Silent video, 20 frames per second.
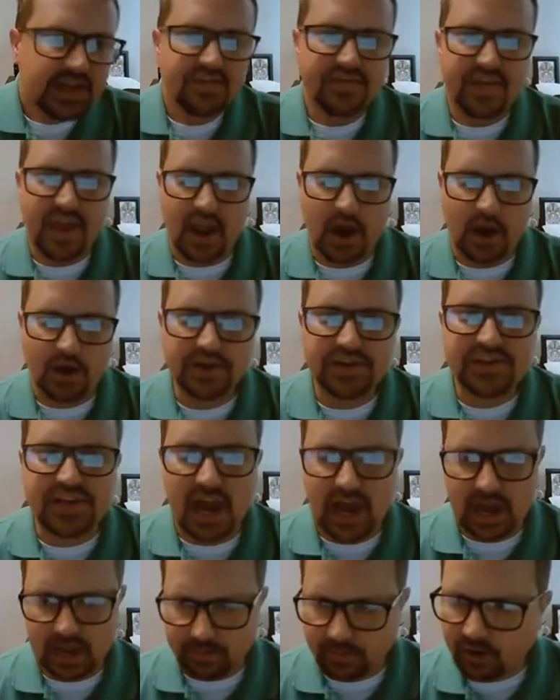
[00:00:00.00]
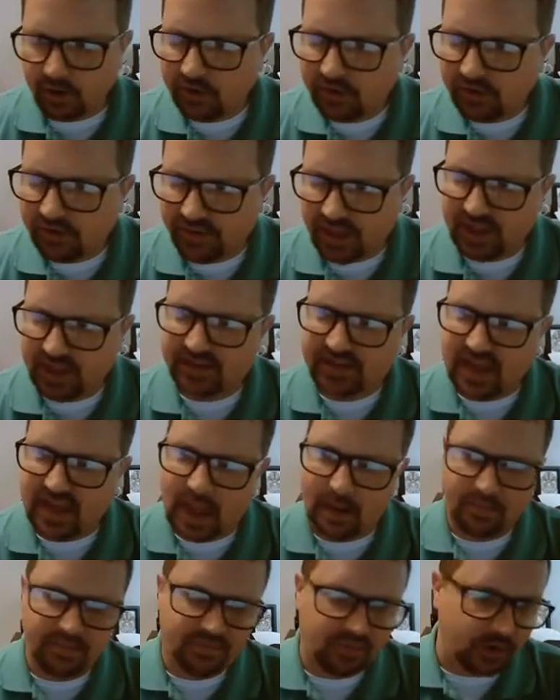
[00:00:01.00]
They are dimers. They
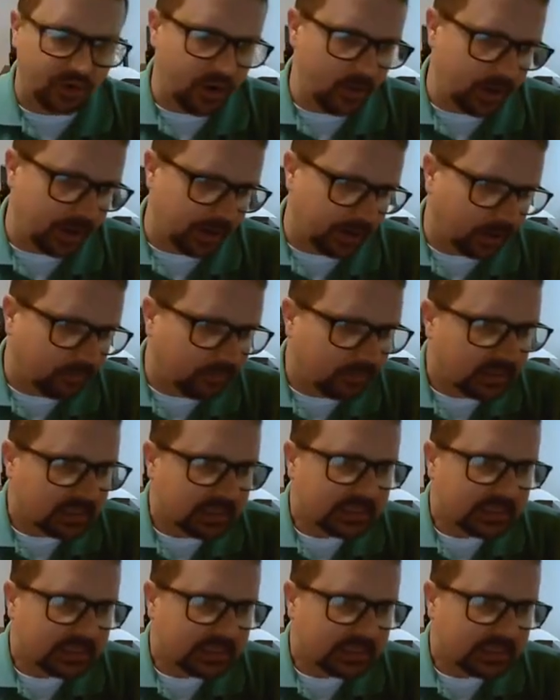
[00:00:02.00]
attack before you enter.